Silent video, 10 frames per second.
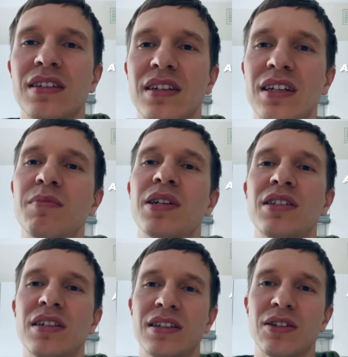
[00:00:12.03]
uh, Ad
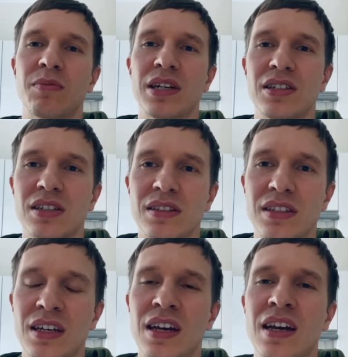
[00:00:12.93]
Badger automations.